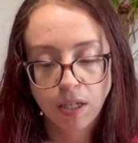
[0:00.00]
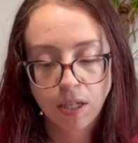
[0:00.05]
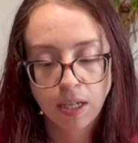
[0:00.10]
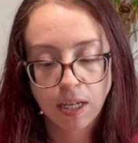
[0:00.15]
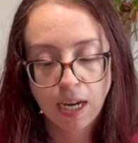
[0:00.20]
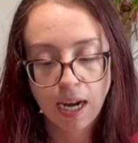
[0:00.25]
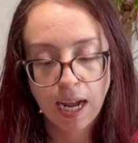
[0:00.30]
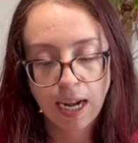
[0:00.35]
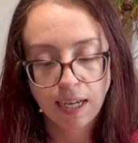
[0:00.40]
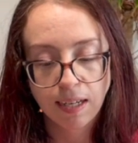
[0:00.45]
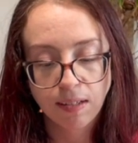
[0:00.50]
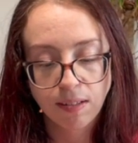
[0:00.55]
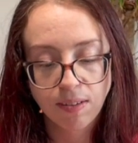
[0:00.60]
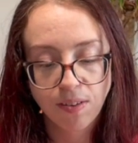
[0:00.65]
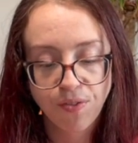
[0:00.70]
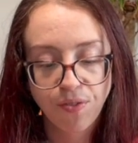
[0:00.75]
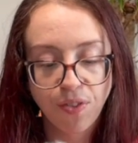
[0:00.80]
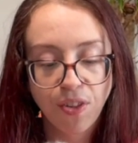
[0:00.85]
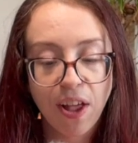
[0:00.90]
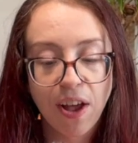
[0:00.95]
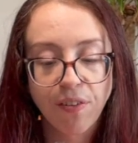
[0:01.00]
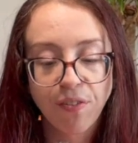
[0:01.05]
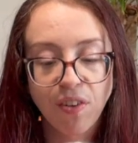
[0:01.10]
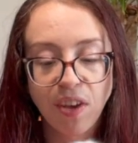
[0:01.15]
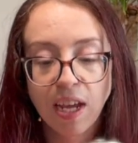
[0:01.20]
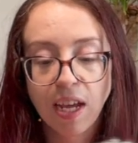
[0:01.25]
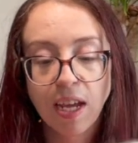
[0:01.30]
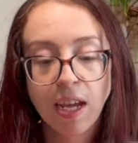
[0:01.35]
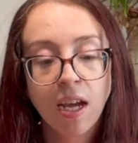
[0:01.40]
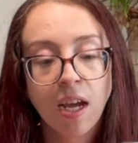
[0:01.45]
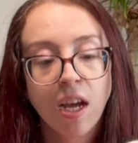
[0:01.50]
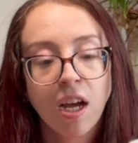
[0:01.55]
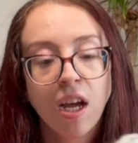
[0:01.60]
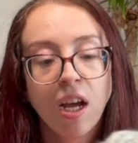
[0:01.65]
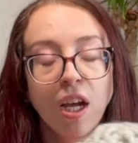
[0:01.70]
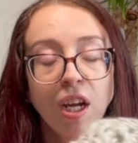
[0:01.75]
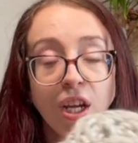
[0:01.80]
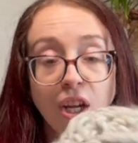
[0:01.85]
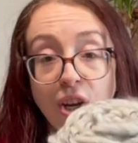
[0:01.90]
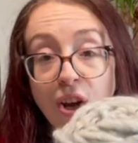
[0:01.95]
nice, fluffy
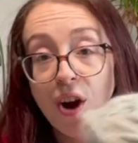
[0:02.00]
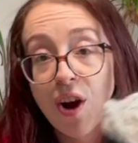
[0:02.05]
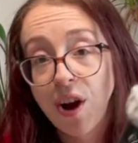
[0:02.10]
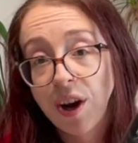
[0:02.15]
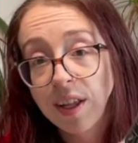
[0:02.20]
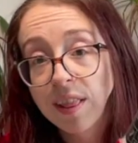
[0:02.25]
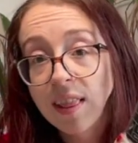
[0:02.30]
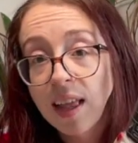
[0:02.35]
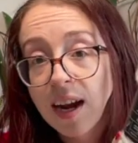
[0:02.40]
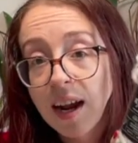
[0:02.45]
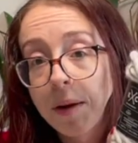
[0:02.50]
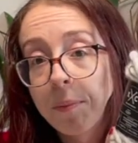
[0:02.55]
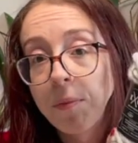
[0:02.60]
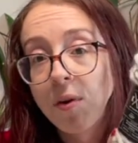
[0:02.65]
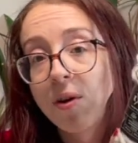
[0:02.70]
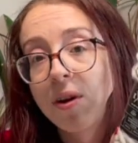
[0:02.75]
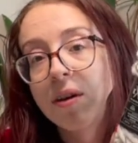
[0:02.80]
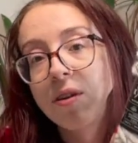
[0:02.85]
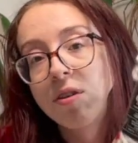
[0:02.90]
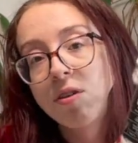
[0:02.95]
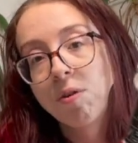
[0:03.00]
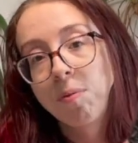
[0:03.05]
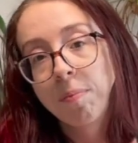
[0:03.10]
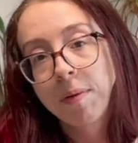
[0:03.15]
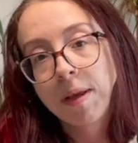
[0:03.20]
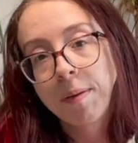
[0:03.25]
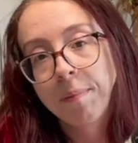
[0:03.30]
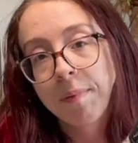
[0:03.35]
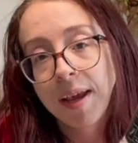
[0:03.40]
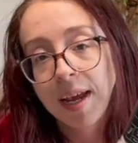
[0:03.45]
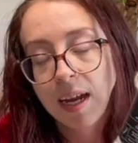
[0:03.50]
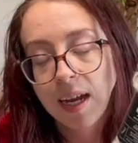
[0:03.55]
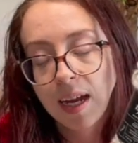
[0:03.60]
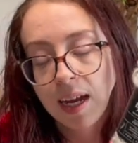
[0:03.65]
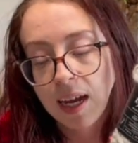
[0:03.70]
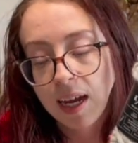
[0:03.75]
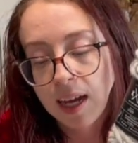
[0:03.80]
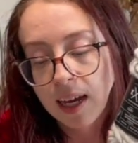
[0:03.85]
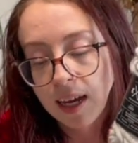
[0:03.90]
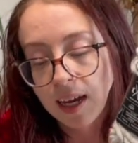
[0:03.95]
yarn that I'm going to be
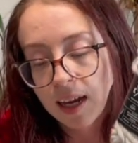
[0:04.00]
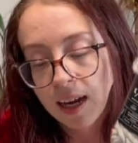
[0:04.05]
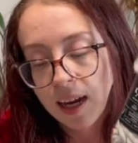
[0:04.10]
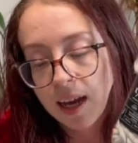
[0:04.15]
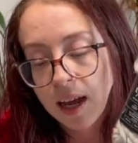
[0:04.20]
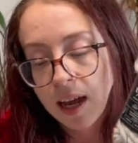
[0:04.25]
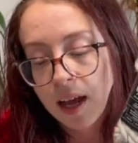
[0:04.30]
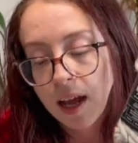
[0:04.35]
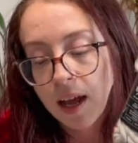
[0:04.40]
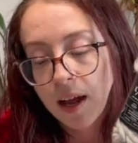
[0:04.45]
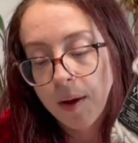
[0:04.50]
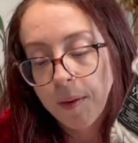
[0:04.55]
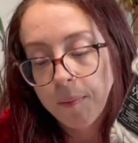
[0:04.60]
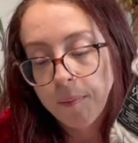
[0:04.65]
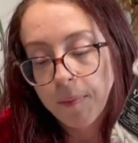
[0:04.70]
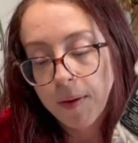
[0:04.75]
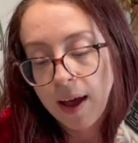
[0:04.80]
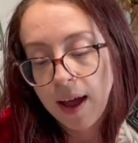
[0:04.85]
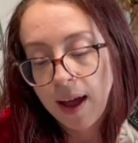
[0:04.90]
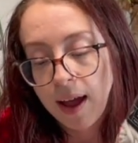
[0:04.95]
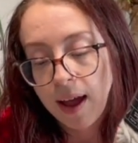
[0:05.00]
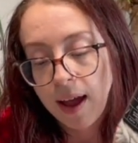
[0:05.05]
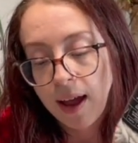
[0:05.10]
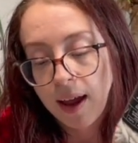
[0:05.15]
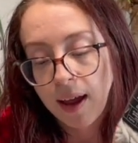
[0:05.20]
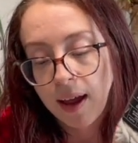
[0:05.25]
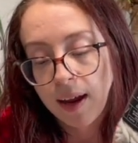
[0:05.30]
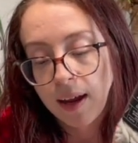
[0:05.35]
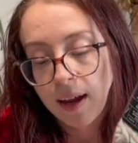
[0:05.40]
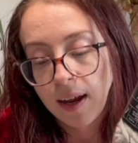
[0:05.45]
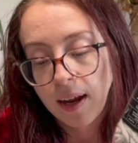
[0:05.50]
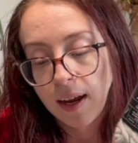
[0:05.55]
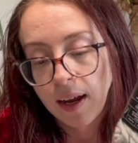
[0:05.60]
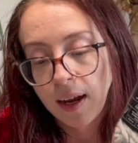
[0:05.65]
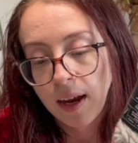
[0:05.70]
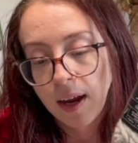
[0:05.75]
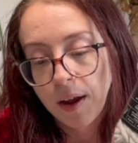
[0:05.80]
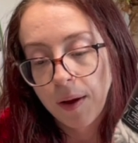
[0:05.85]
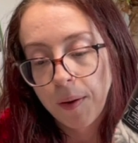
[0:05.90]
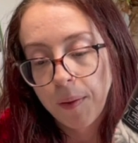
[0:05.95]
making
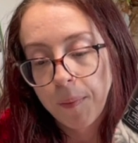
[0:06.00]
my